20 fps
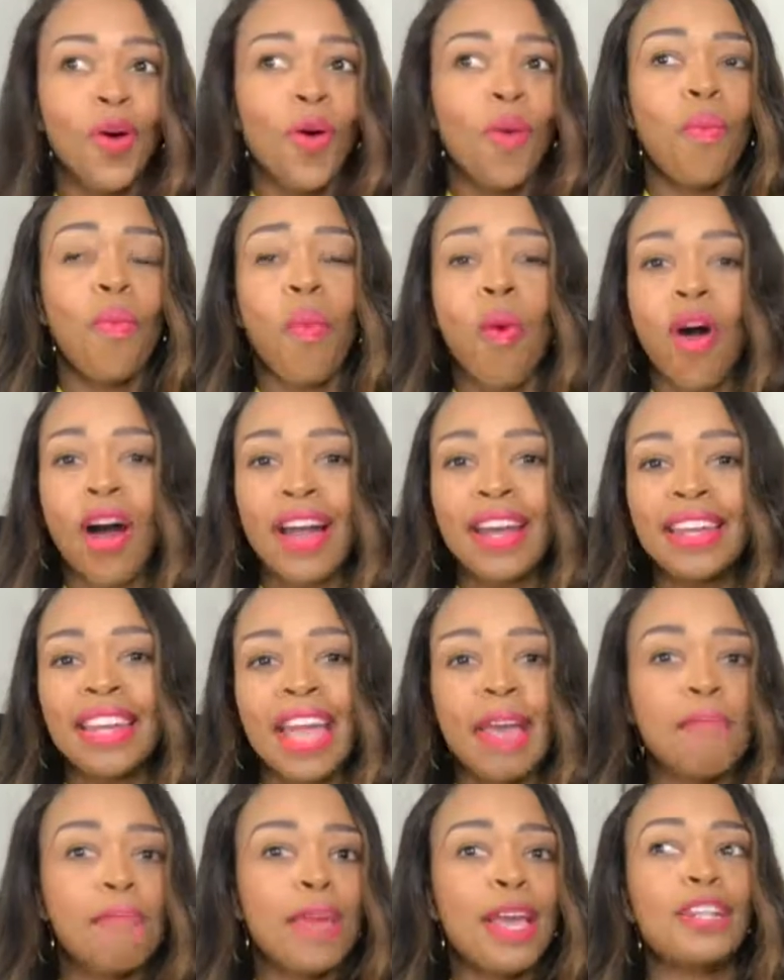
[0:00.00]
1,
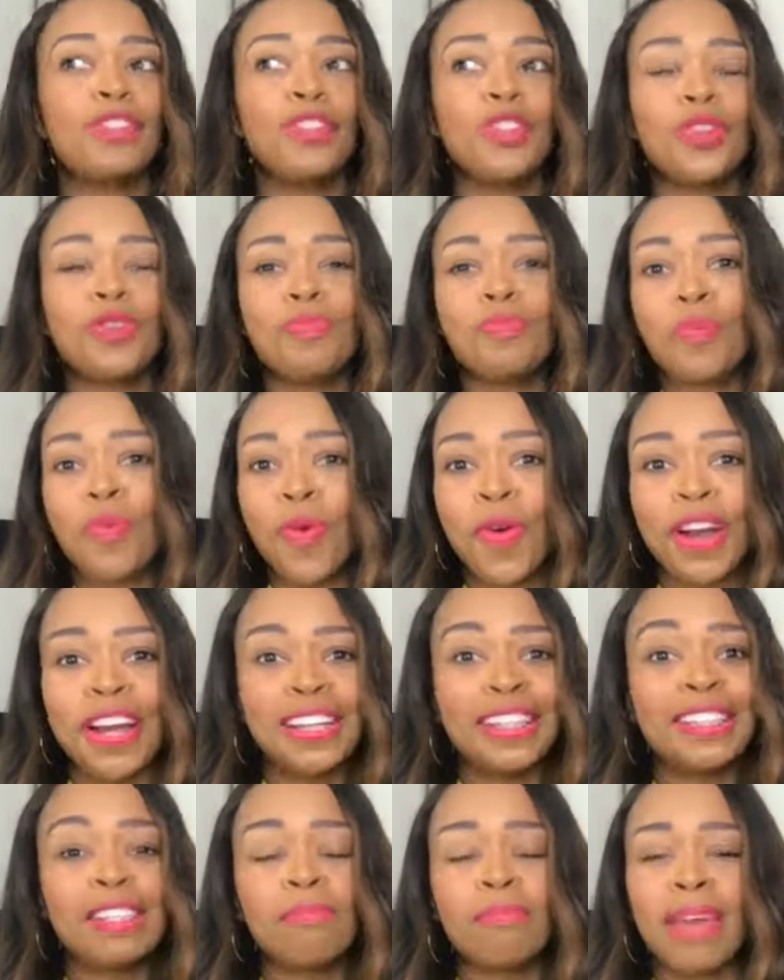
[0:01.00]
it makes you more
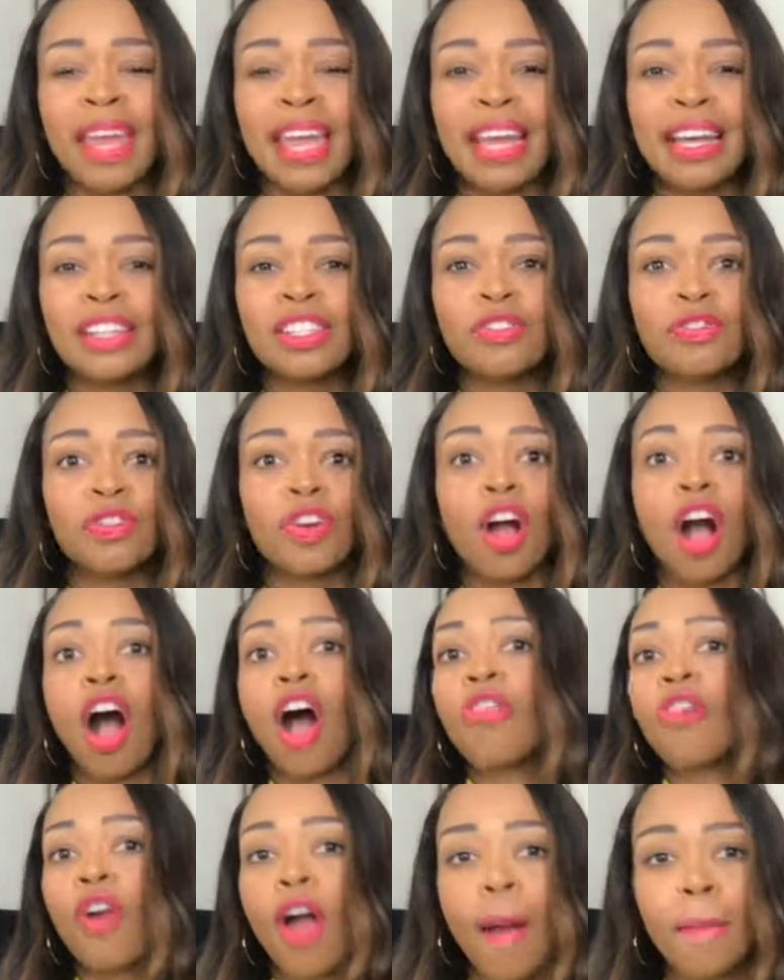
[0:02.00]
in demand for
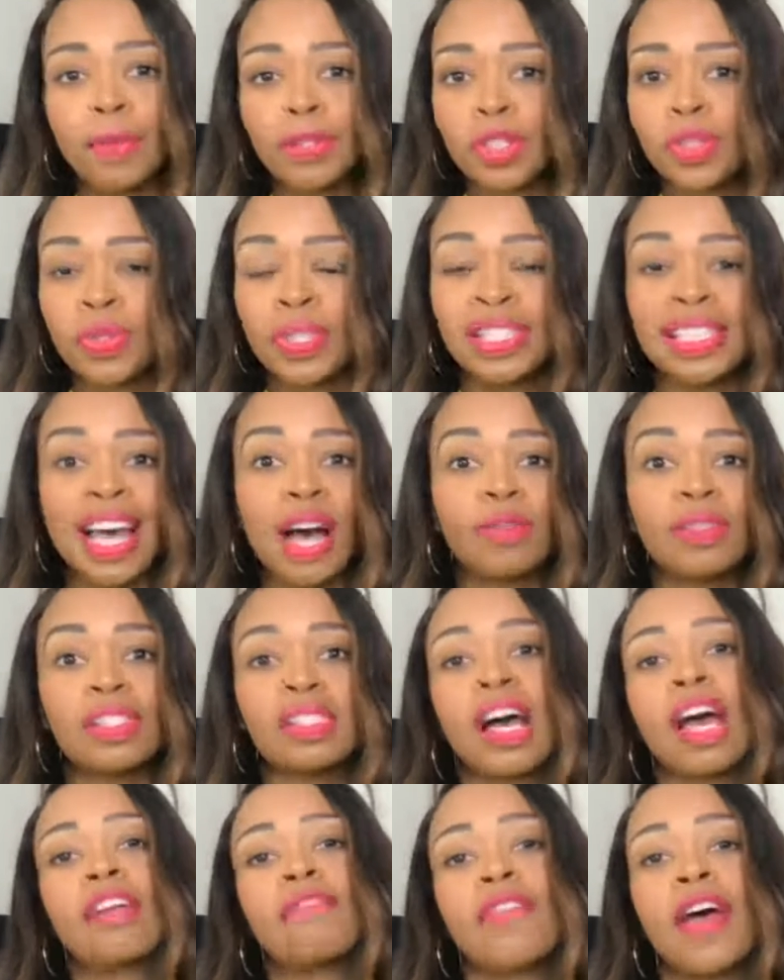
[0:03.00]
other opportunities
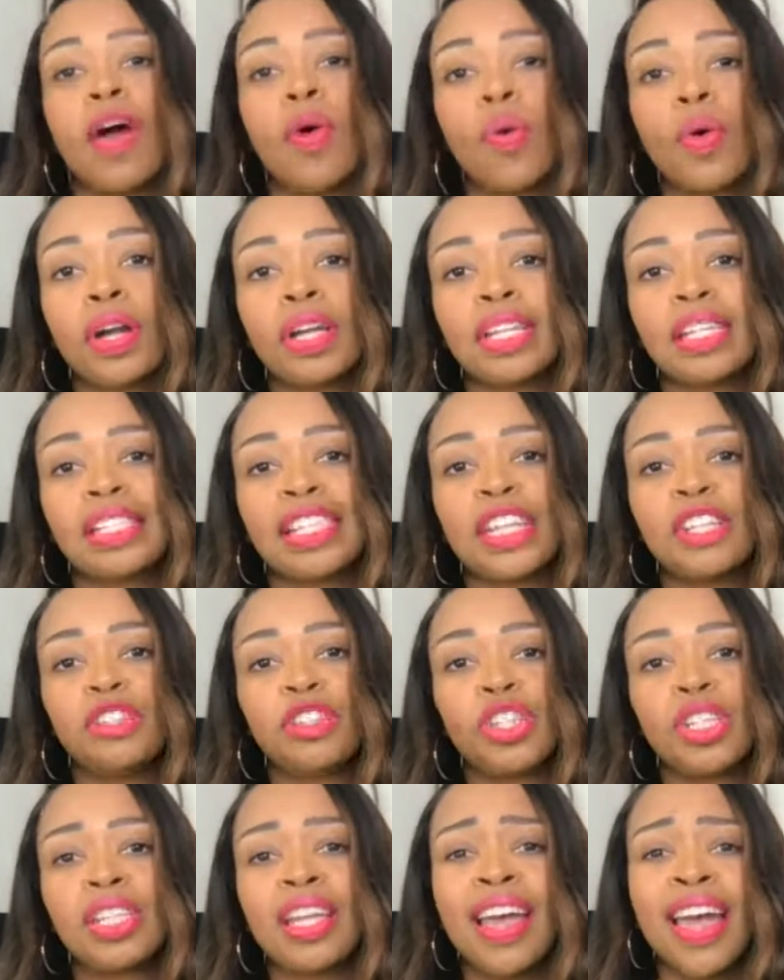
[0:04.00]
outside of that
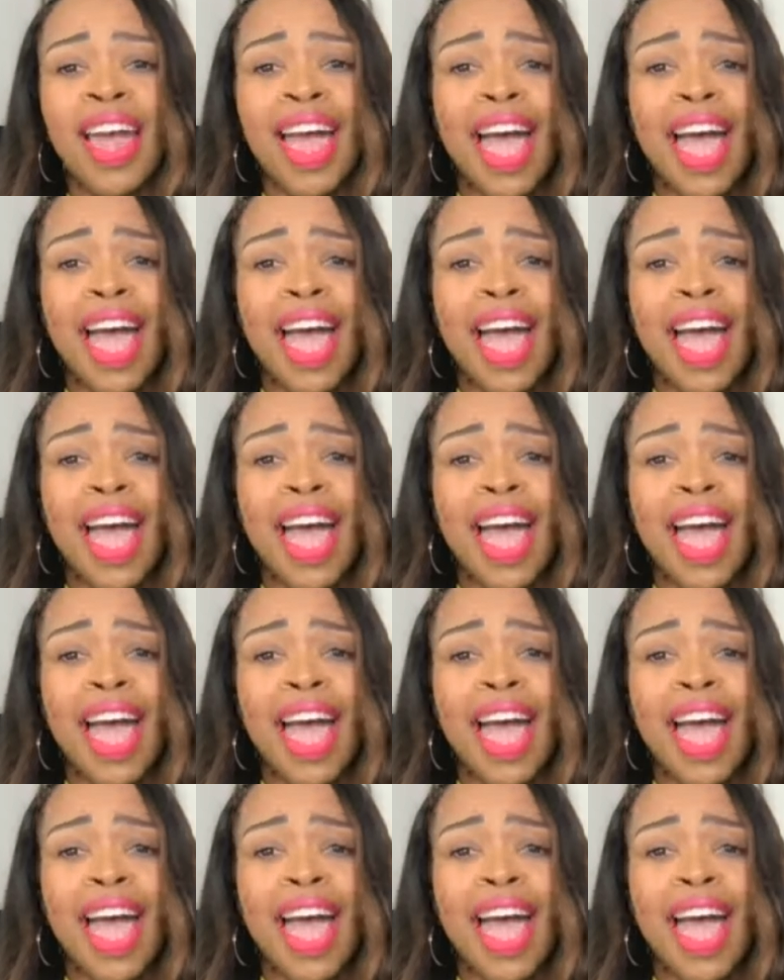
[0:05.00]
organization.